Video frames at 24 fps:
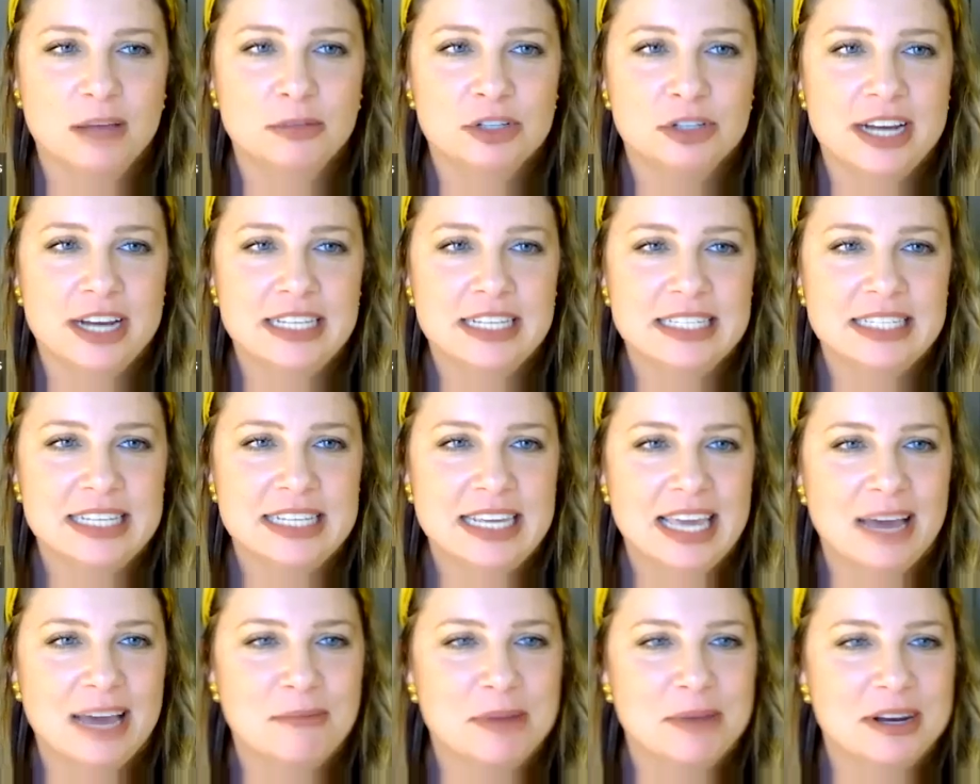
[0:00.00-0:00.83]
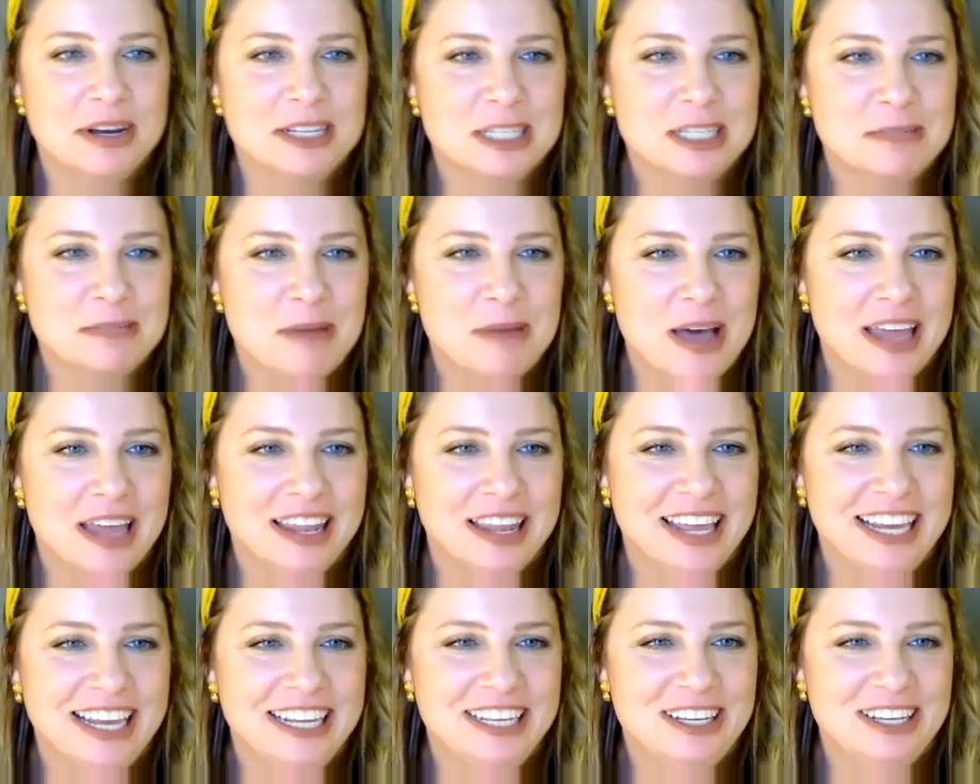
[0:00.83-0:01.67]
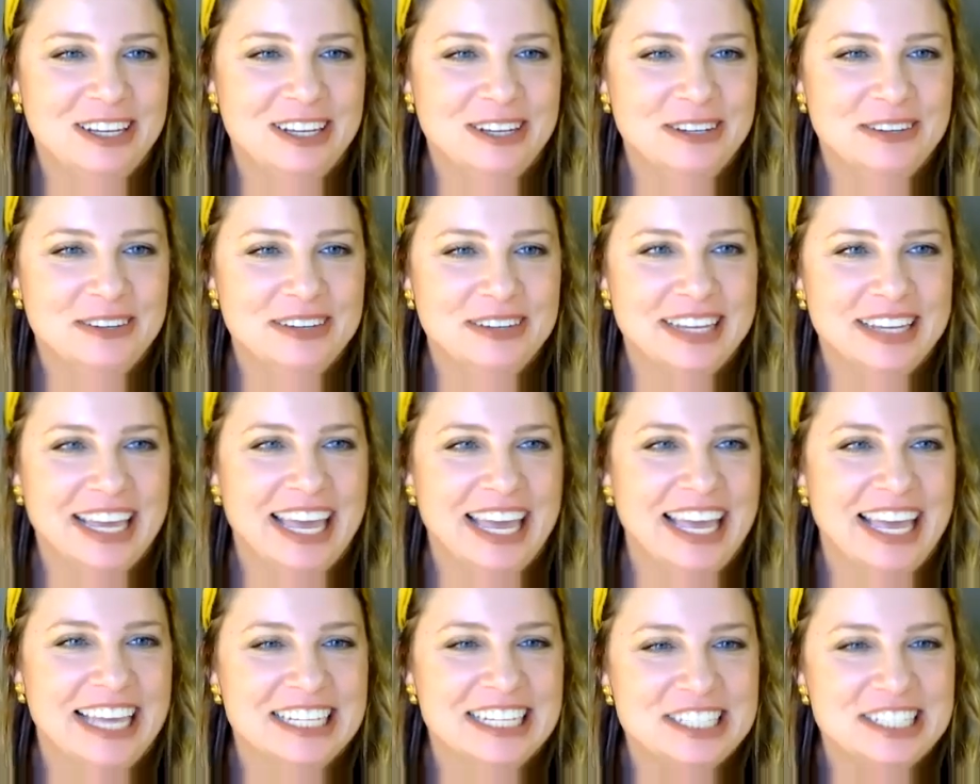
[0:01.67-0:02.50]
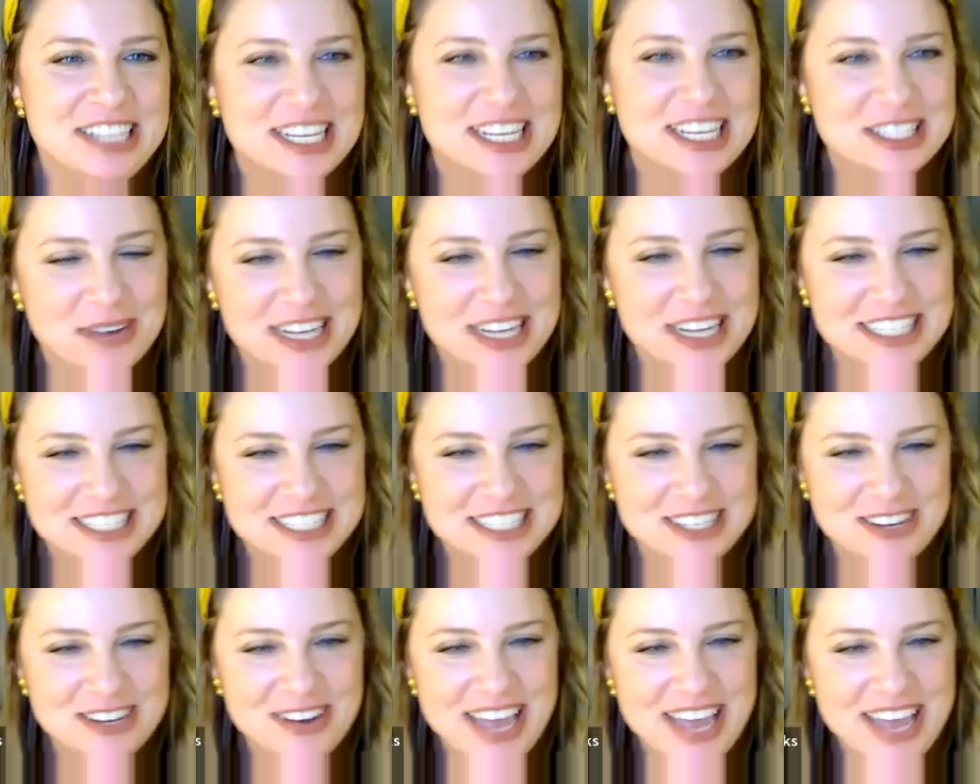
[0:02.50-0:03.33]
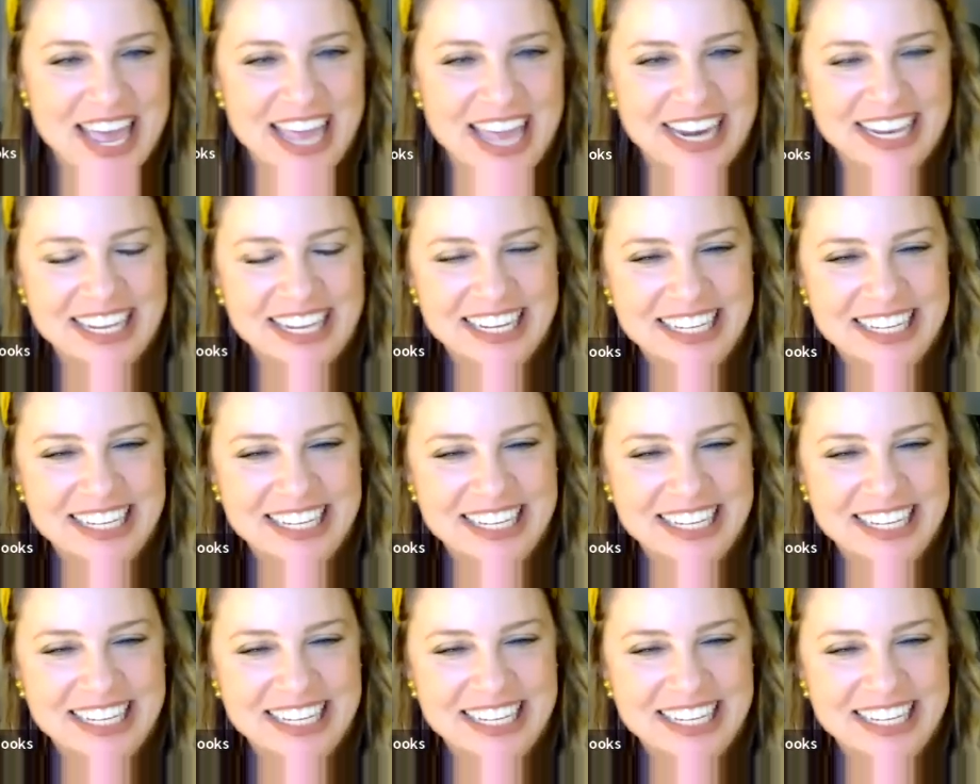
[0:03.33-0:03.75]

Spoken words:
Tracy, I'm going to spotlight you, and she has a question. Go ahead.